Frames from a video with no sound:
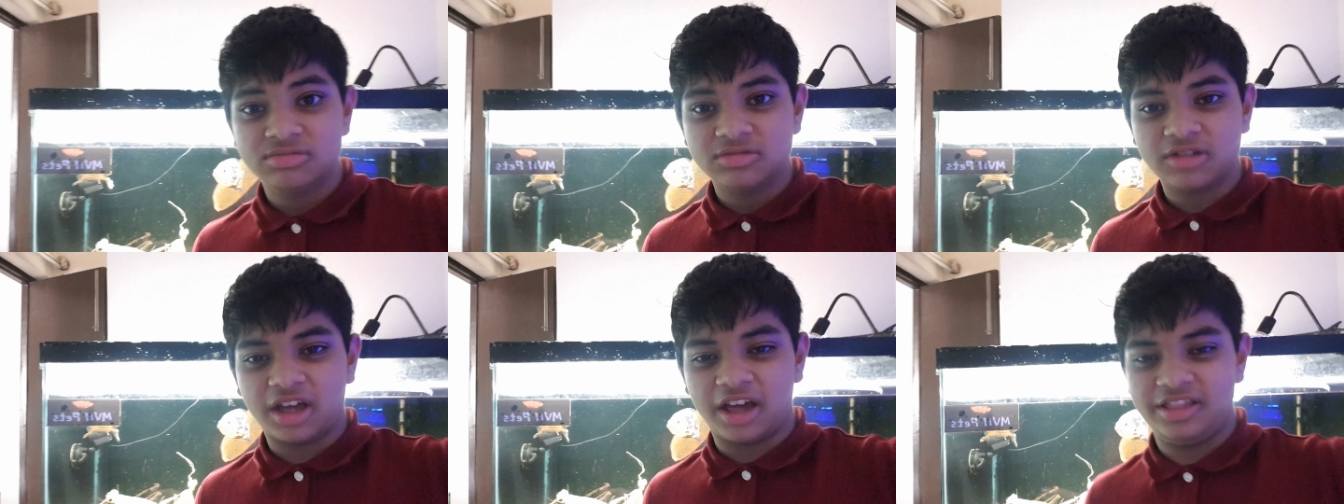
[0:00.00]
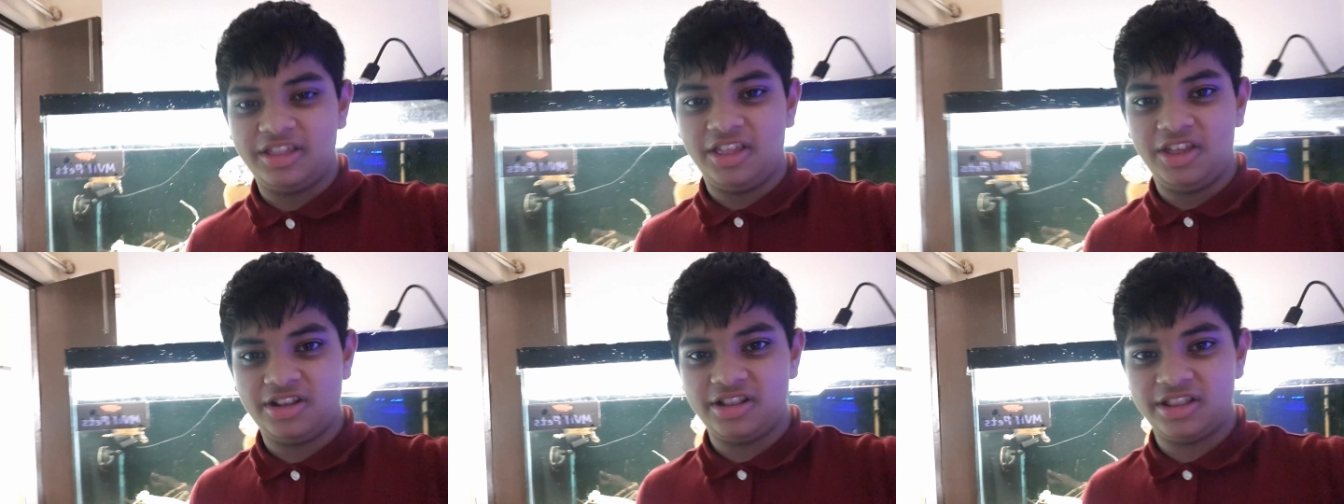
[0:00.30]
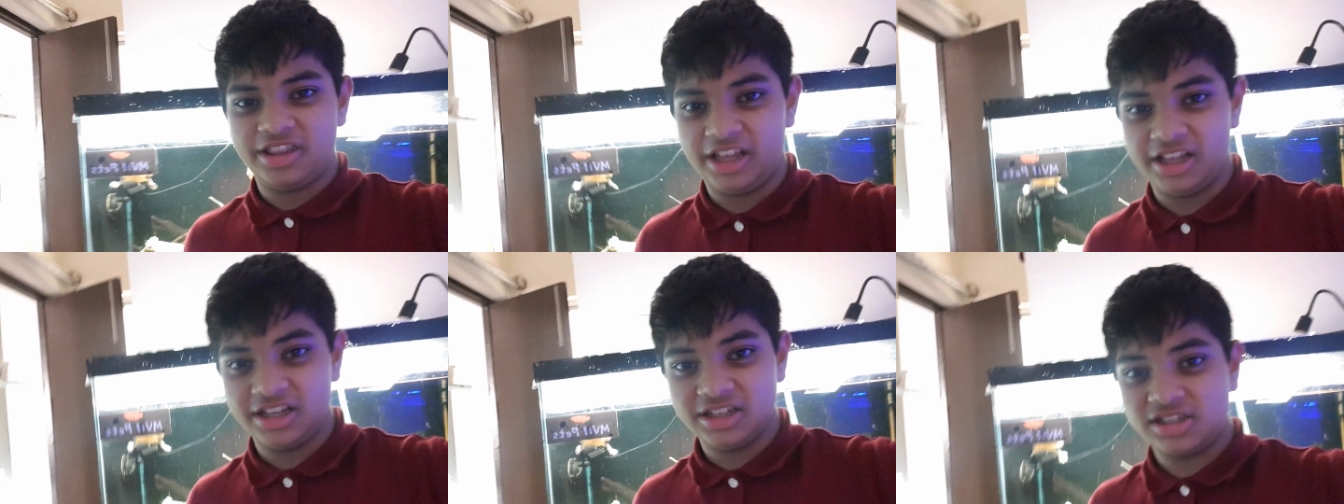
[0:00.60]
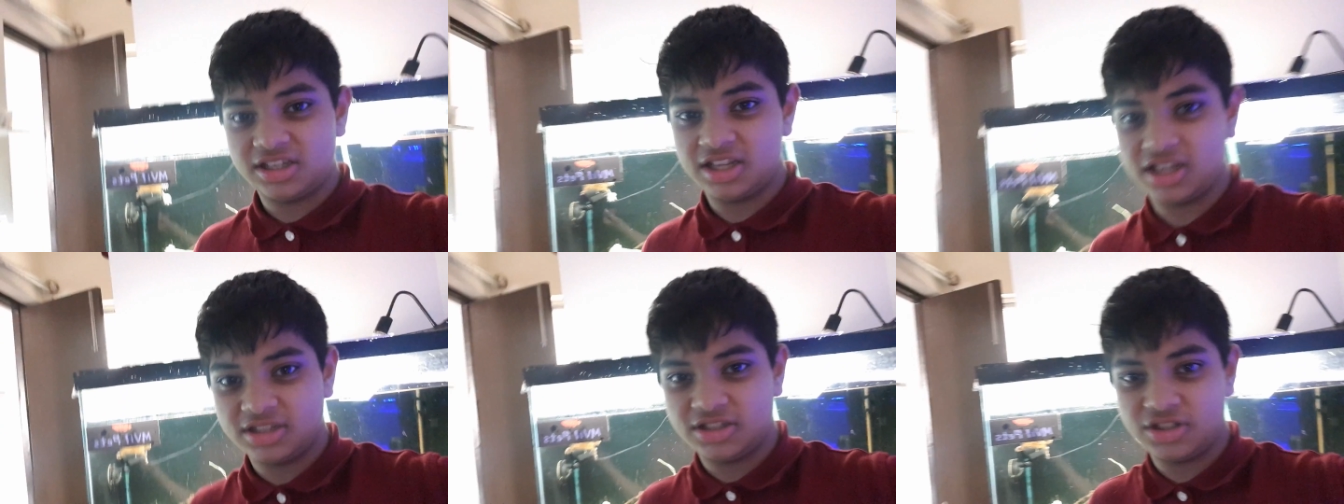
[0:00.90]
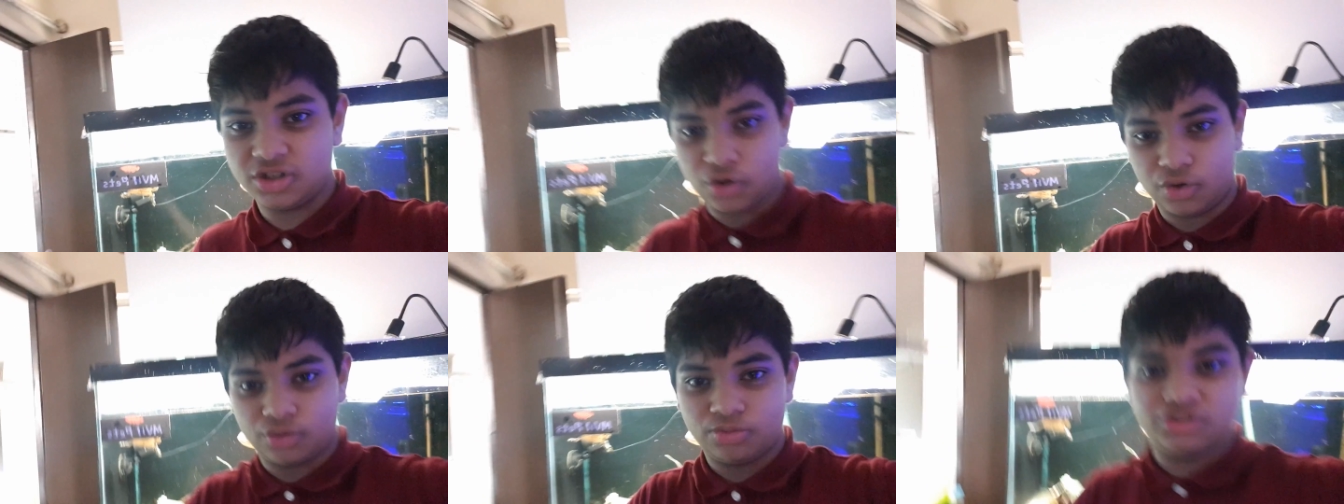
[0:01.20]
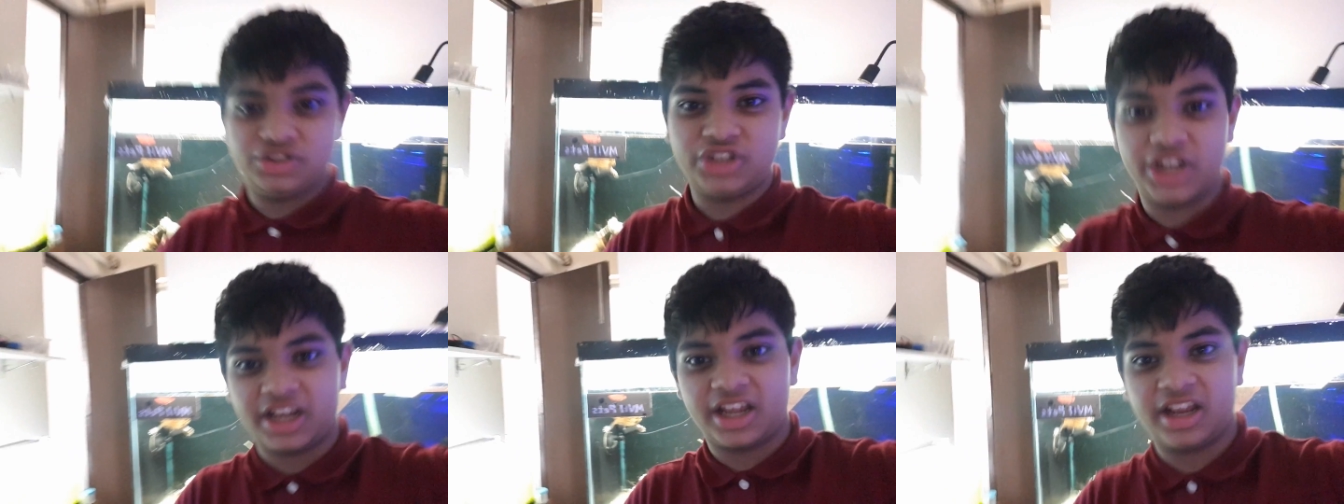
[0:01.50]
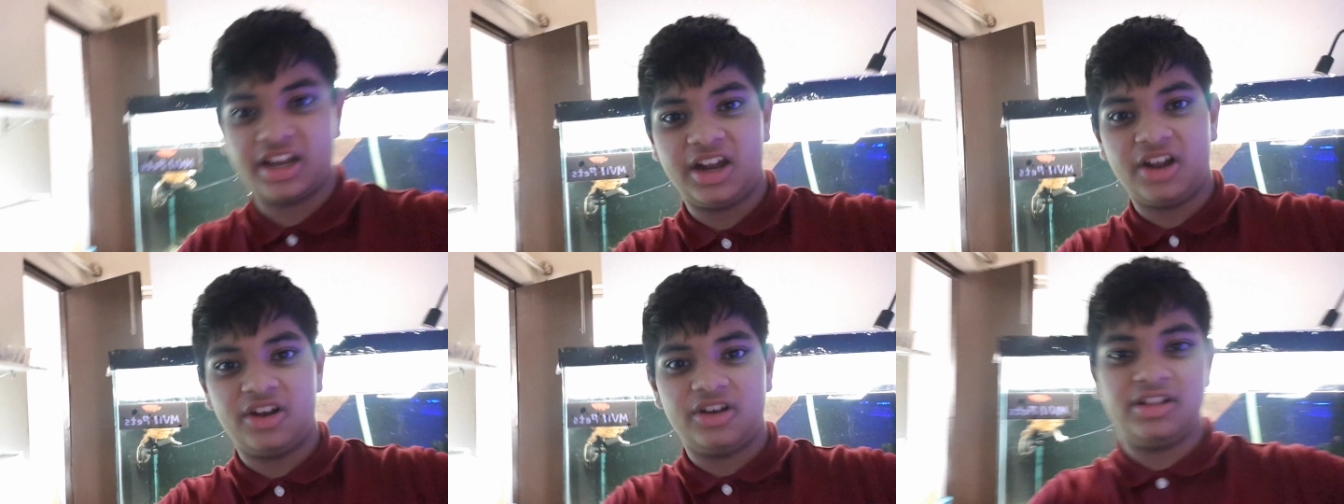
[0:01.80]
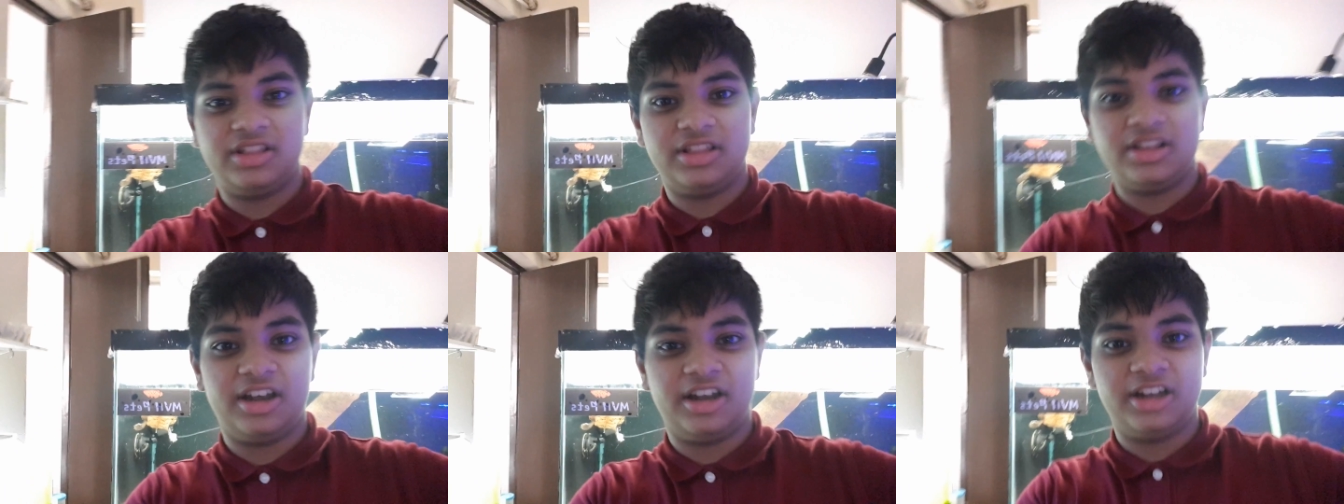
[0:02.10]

other things. So check it out in the